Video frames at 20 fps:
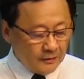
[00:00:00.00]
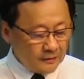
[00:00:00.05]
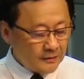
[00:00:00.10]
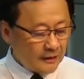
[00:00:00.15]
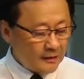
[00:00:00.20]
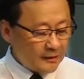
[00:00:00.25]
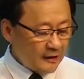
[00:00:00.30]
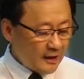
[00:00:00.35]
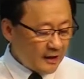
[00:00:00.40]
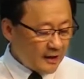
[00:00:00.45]

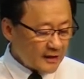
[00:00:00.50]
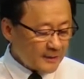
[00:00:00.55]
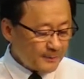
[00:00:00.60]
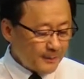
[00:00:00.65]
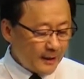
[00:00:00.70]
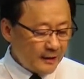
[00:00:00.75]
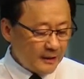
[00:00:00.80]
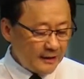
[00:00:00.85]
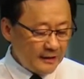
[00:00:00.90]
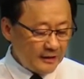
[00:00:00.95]
The last
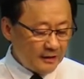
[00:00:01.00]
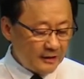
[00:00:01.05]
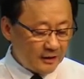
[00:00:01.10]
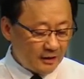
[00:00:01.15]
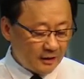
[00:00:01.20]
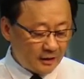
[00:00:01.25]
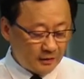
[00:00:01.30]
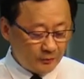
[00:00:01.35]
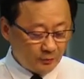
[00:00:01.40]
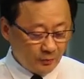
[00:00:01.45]
part here
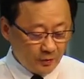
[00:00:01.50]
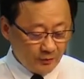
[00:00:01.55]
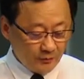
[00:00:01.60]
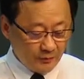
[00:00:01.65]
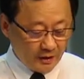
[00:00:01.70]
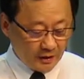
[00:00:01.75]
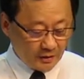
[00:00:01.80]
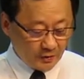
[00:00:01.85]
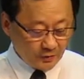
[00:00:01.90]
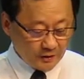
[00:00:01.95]
on what
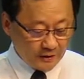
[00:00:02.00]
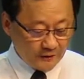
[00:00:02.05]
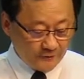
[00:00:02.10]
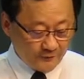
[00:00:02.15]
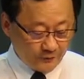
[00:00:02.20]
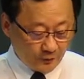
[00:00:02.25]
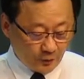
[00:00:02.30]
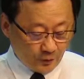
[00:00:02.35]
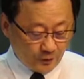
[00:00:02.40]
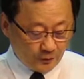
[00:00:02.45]
we are looking
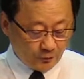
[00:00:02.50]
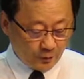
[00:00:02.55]
for